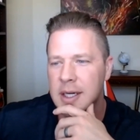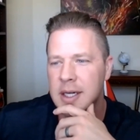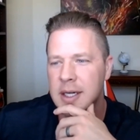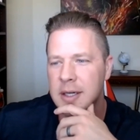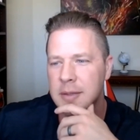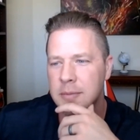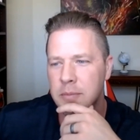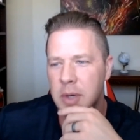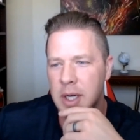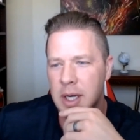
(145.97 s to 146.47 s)

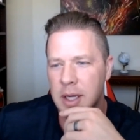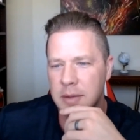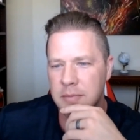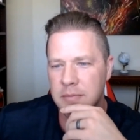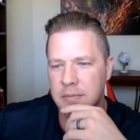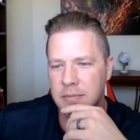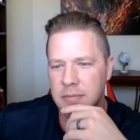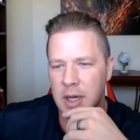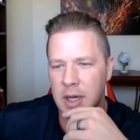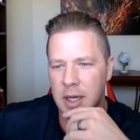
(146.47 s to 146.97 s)
Um, but
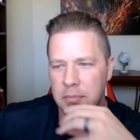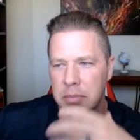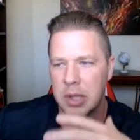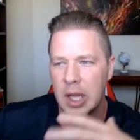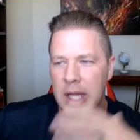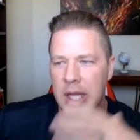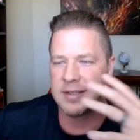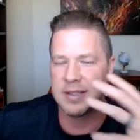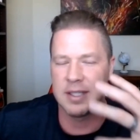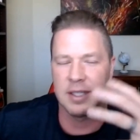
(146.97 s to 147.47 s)
I'm
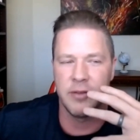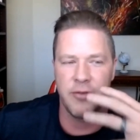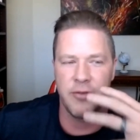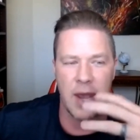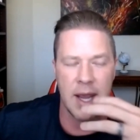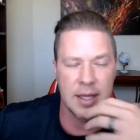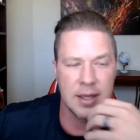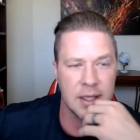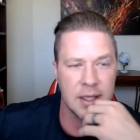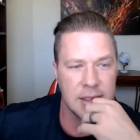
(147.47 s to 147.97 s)
I'm blessed in
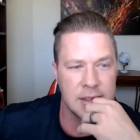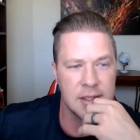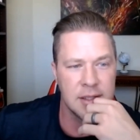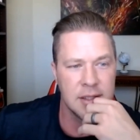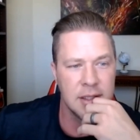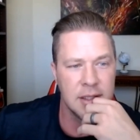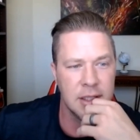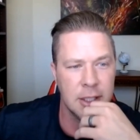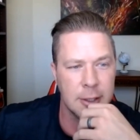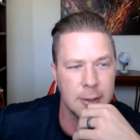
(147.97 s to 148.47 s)
the fact
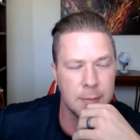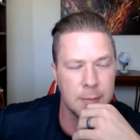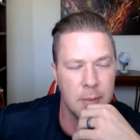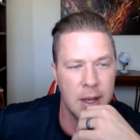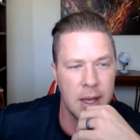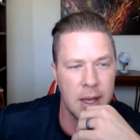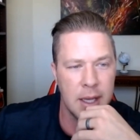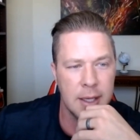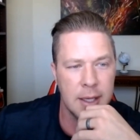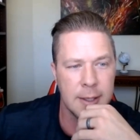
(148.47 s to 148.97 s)
that you know
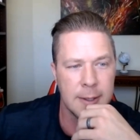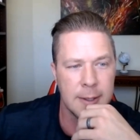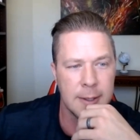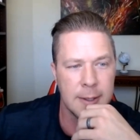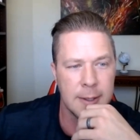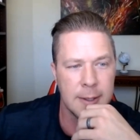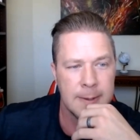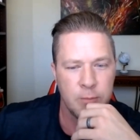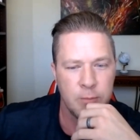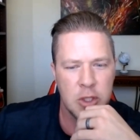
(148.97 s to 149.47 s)
my
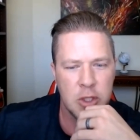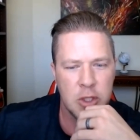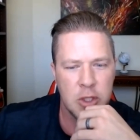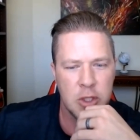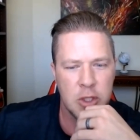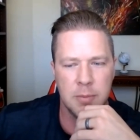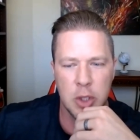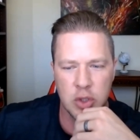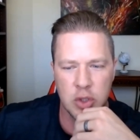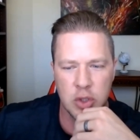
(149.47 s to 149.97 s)

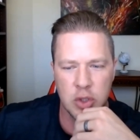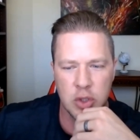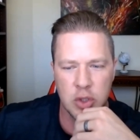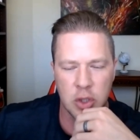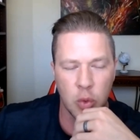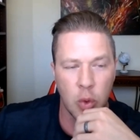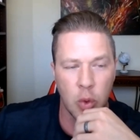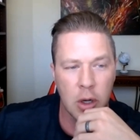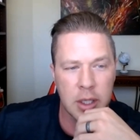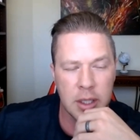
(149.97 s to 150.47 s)
commute
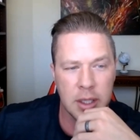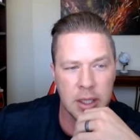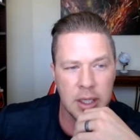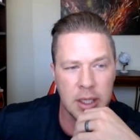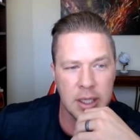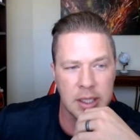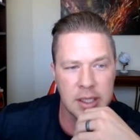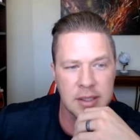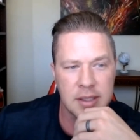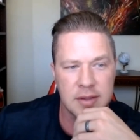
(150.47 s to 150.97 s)
to
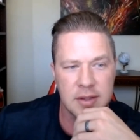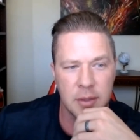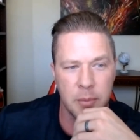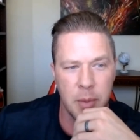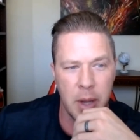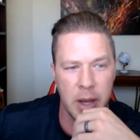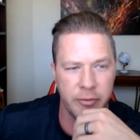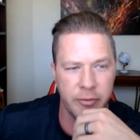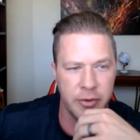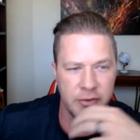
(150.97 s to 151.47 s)
work
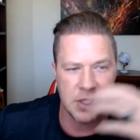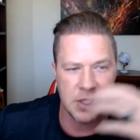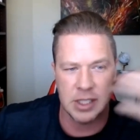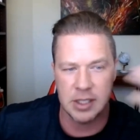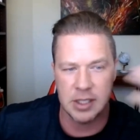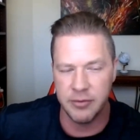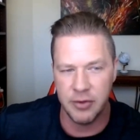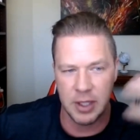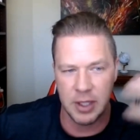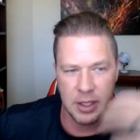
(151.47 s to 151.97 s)
is about
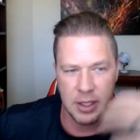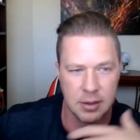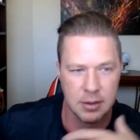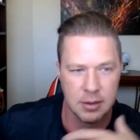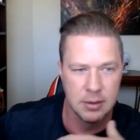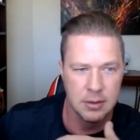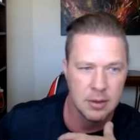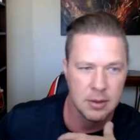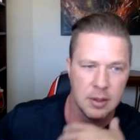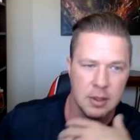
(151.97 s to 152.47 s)
15
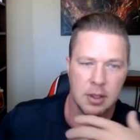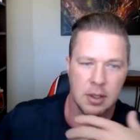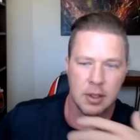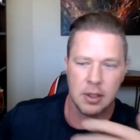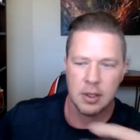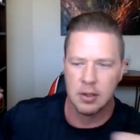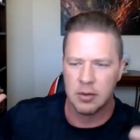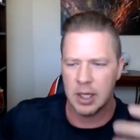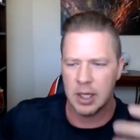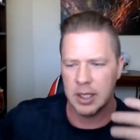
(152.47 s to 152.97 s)
feet,
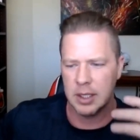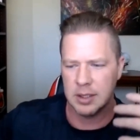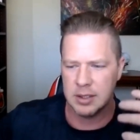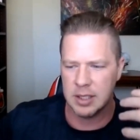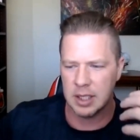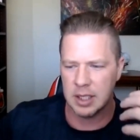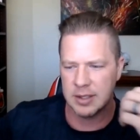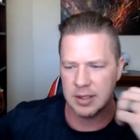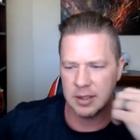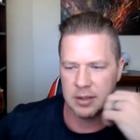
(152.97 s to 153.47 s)

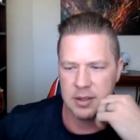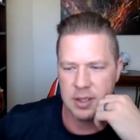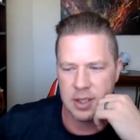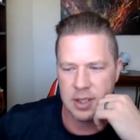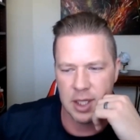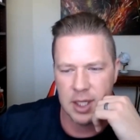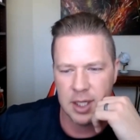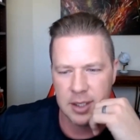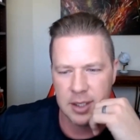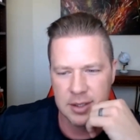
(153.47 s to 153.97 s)
right?
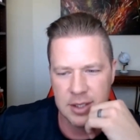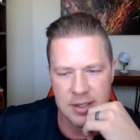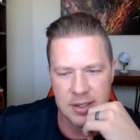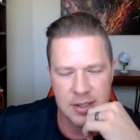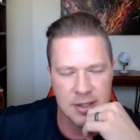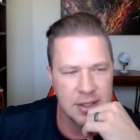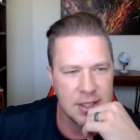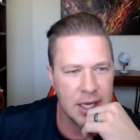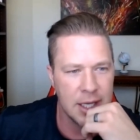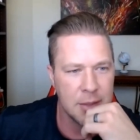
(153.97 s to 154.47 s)
Doesn't uh,
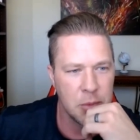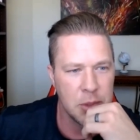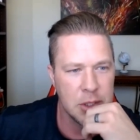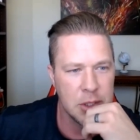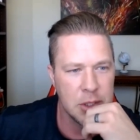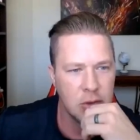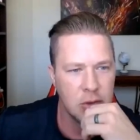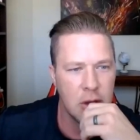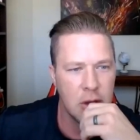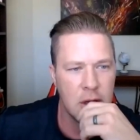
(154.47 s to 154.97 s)
doesn't
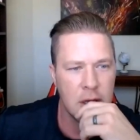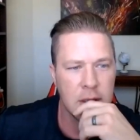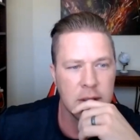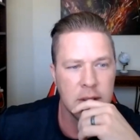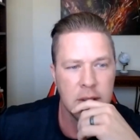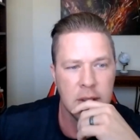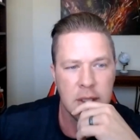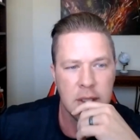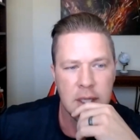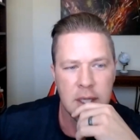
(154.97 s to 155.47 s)
take me too
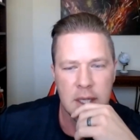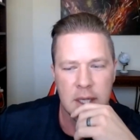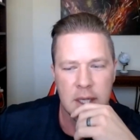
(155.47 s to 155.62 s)
long.